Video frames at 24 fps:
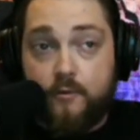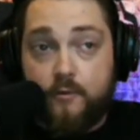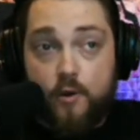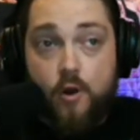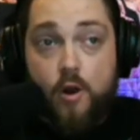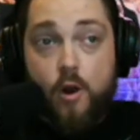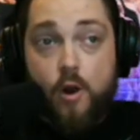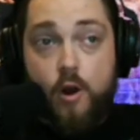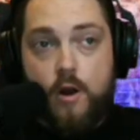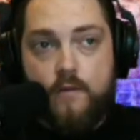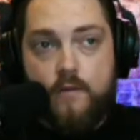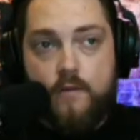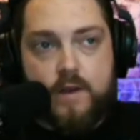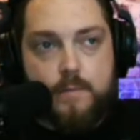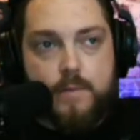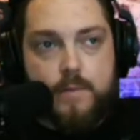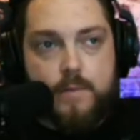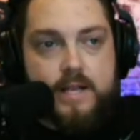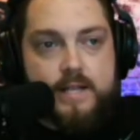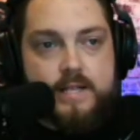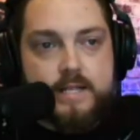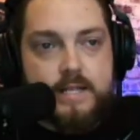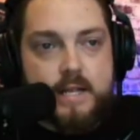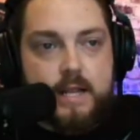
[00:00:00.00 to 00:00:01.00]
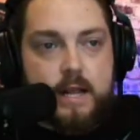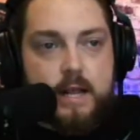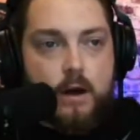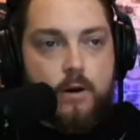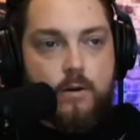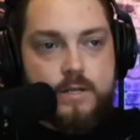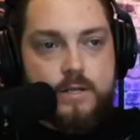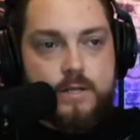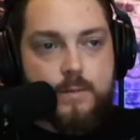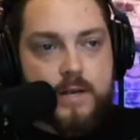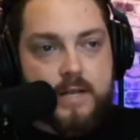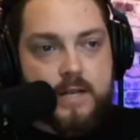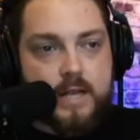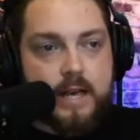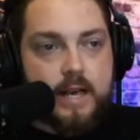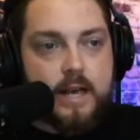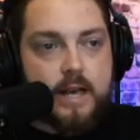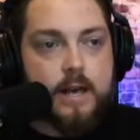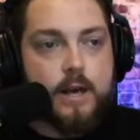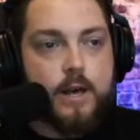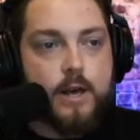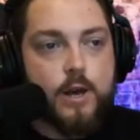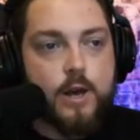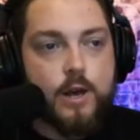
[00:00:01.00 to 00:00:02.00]
for Harvey, because
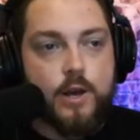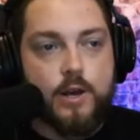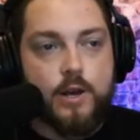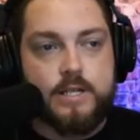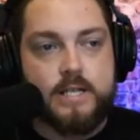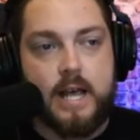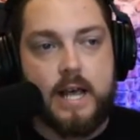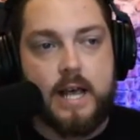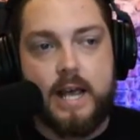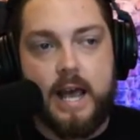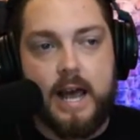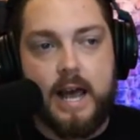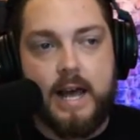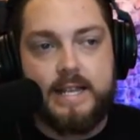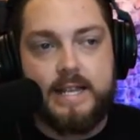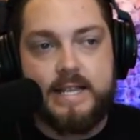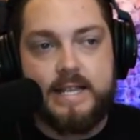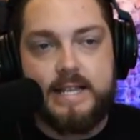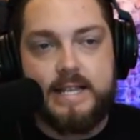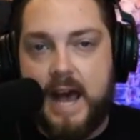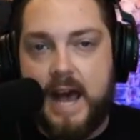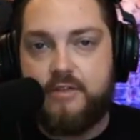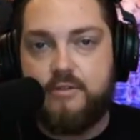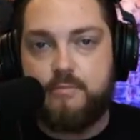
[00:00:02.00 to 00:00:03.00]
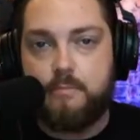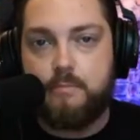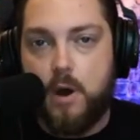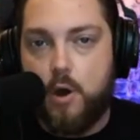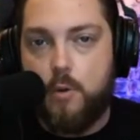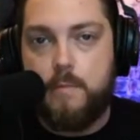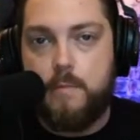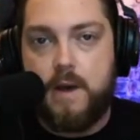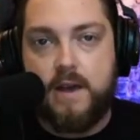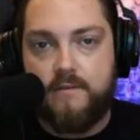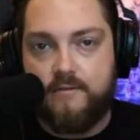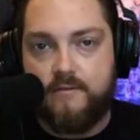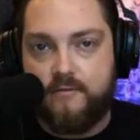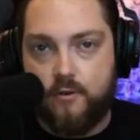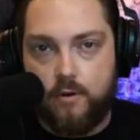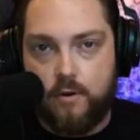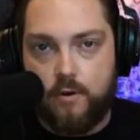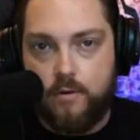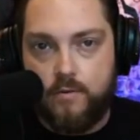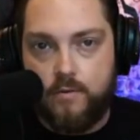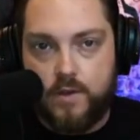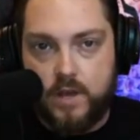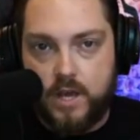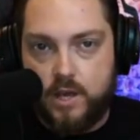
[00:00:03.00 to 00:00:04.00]
ultimately it was like a death moment
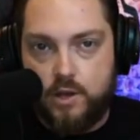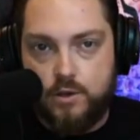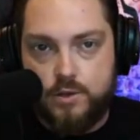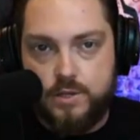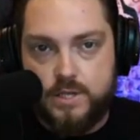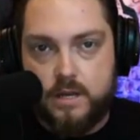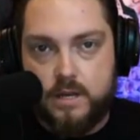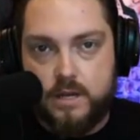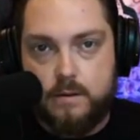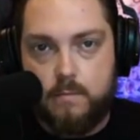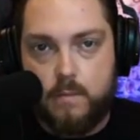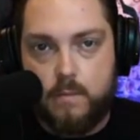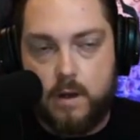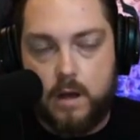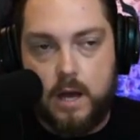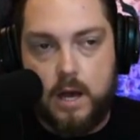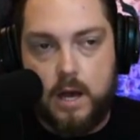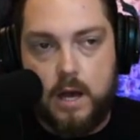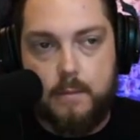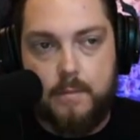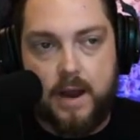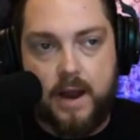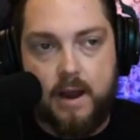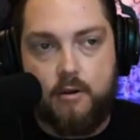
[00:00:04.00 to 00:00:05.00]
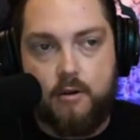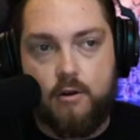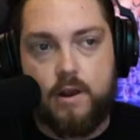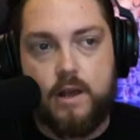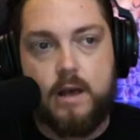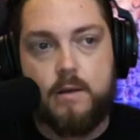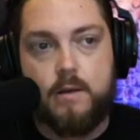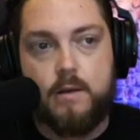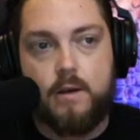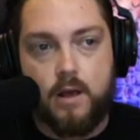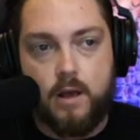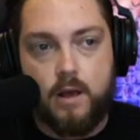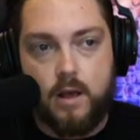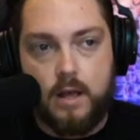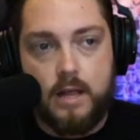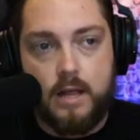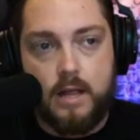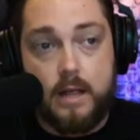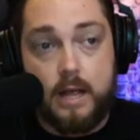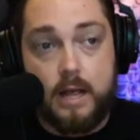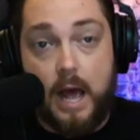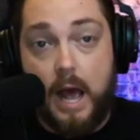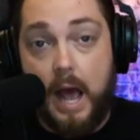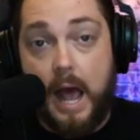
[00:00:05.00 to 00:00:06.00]
for the Houston area,
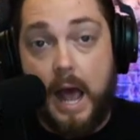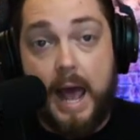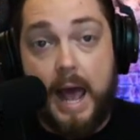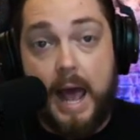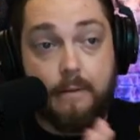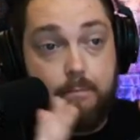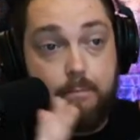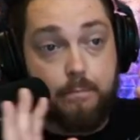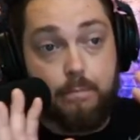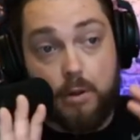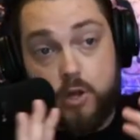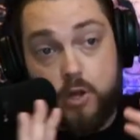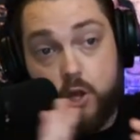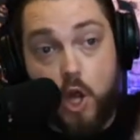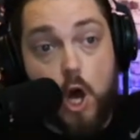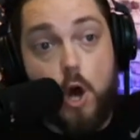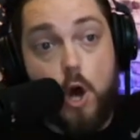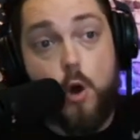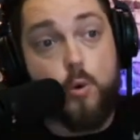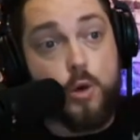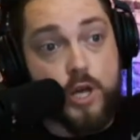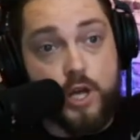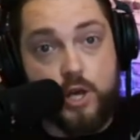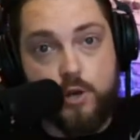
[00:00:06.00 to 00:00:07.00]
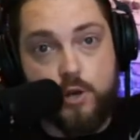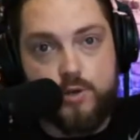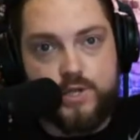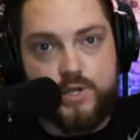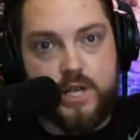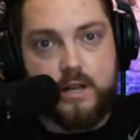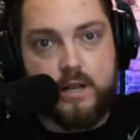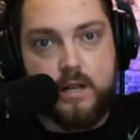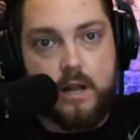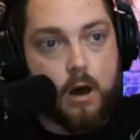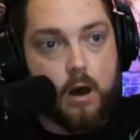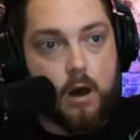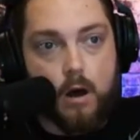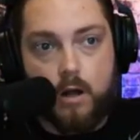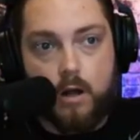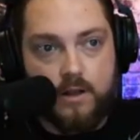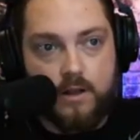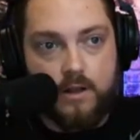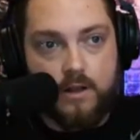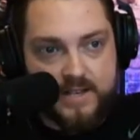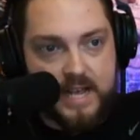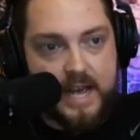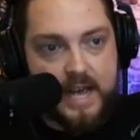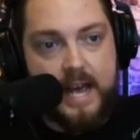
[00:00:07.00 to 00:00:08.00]
below Houston, all
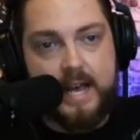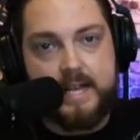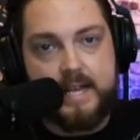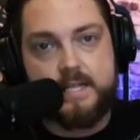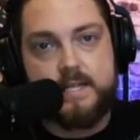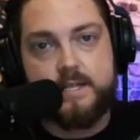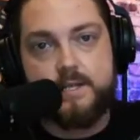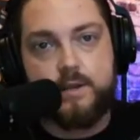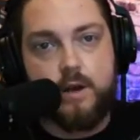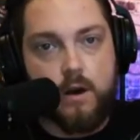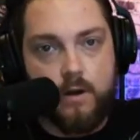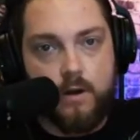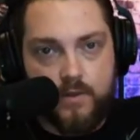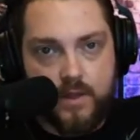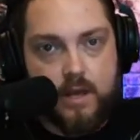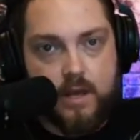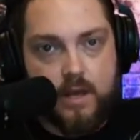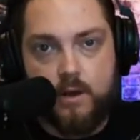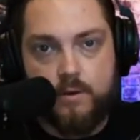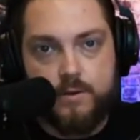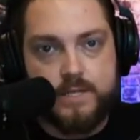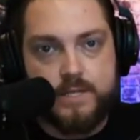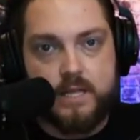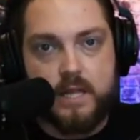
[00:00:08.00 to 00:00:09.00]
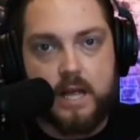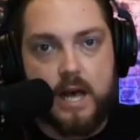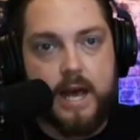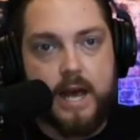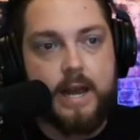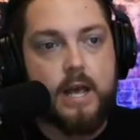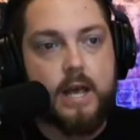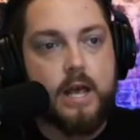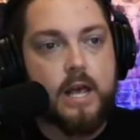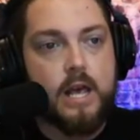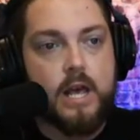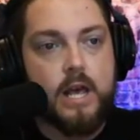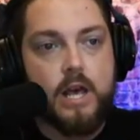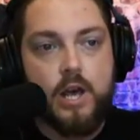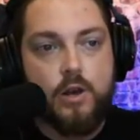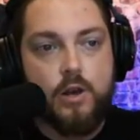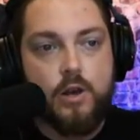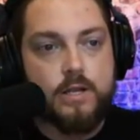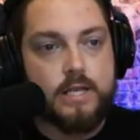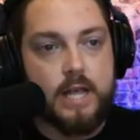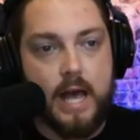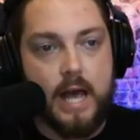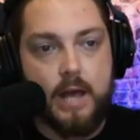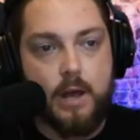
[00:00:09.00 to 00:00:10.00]
of Texas on the coastline. It
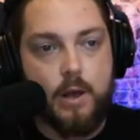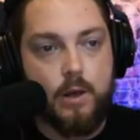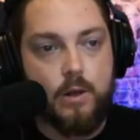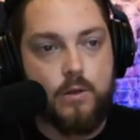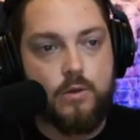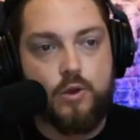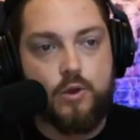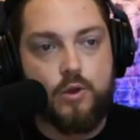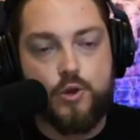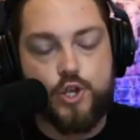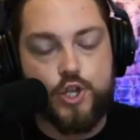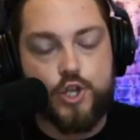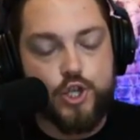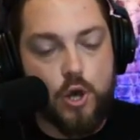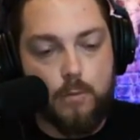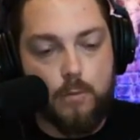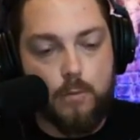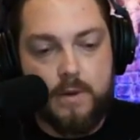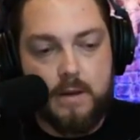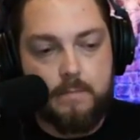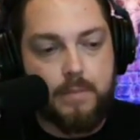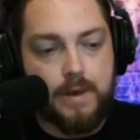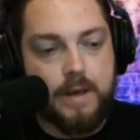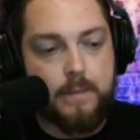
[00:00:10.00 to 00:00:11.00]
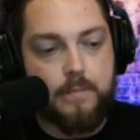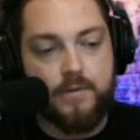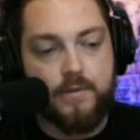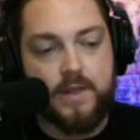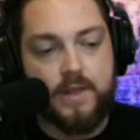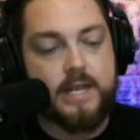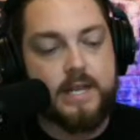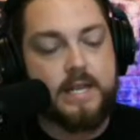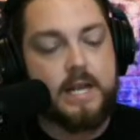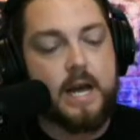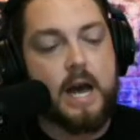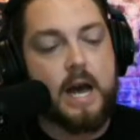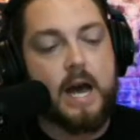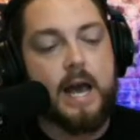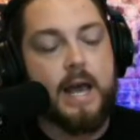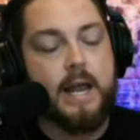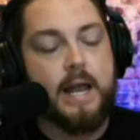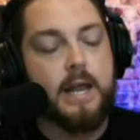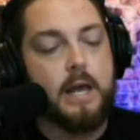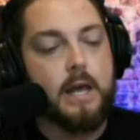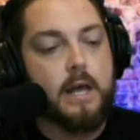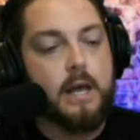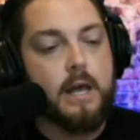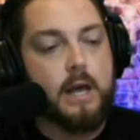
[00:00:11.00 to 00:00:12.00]
was like there's so many people that died,
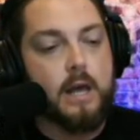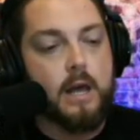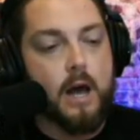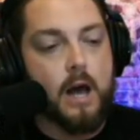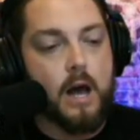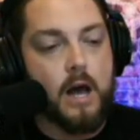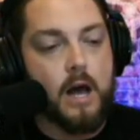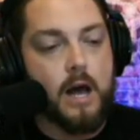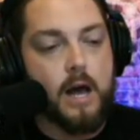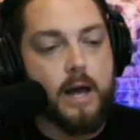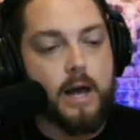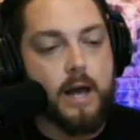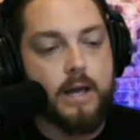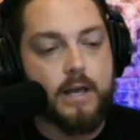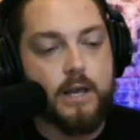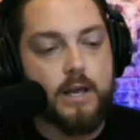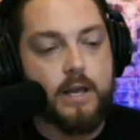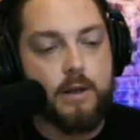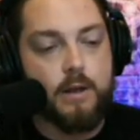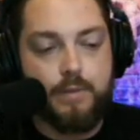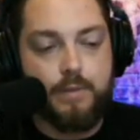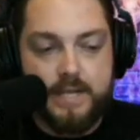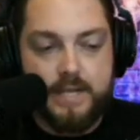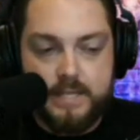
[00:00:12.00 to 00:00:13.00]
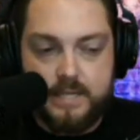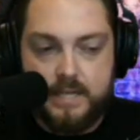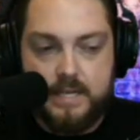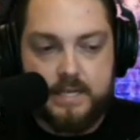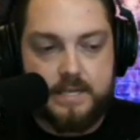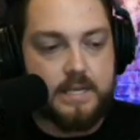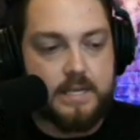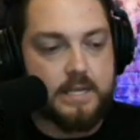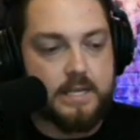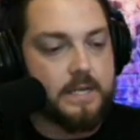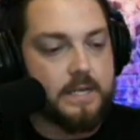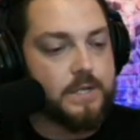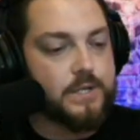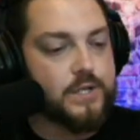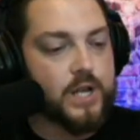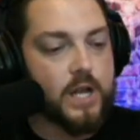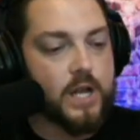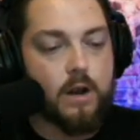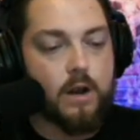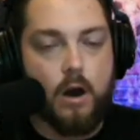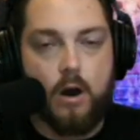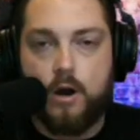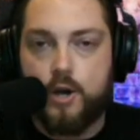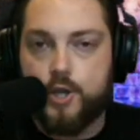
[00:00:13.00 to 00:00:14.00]
businesses
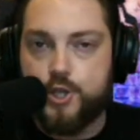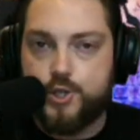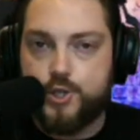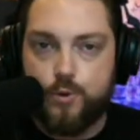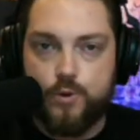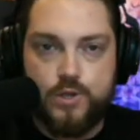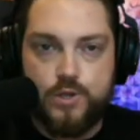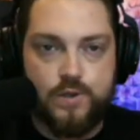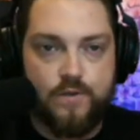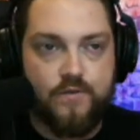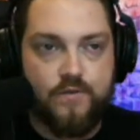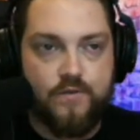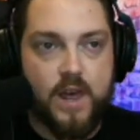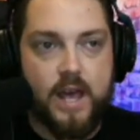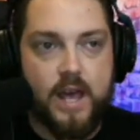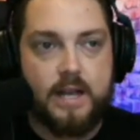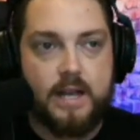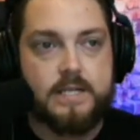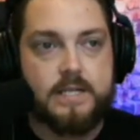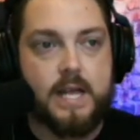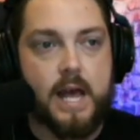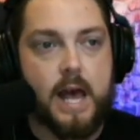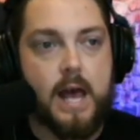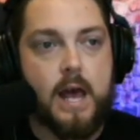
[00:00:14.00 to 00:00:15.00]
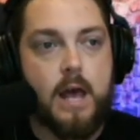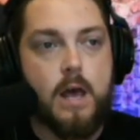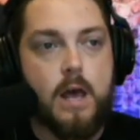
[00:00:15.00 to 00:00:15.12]
and all sorts of things that